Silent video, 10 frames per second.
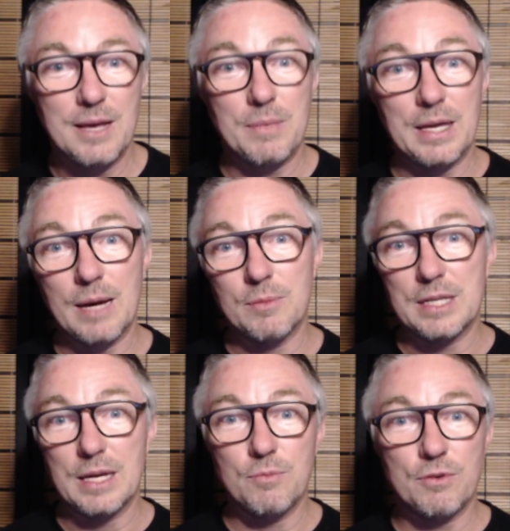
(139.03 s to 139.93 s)
being able
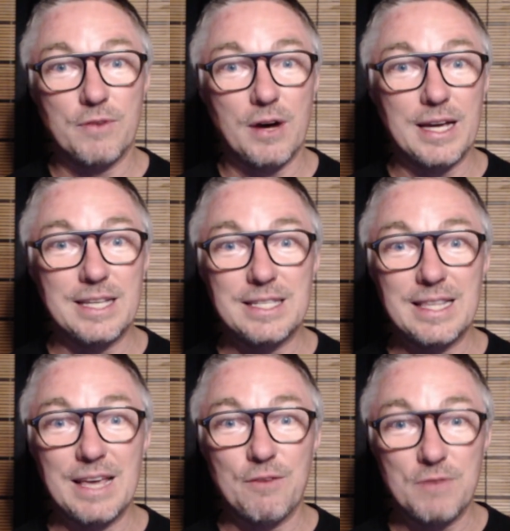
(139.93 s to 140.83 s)
to improvise
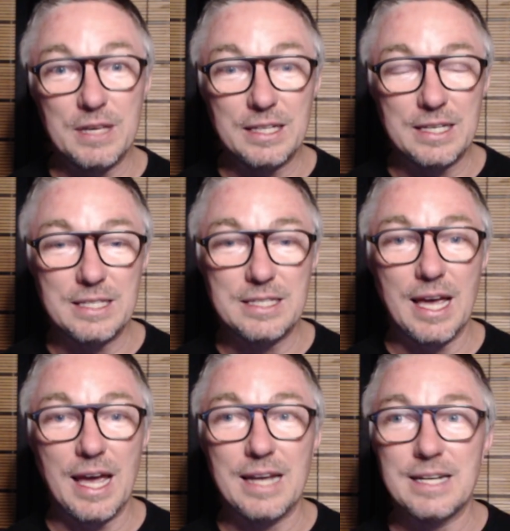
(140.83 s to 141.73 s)
their feelings
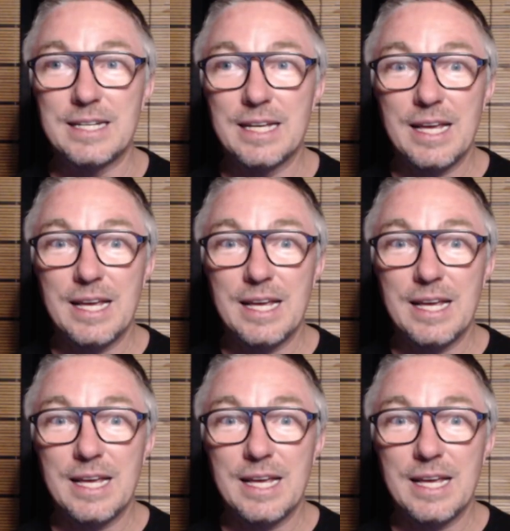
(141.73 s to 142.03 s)
and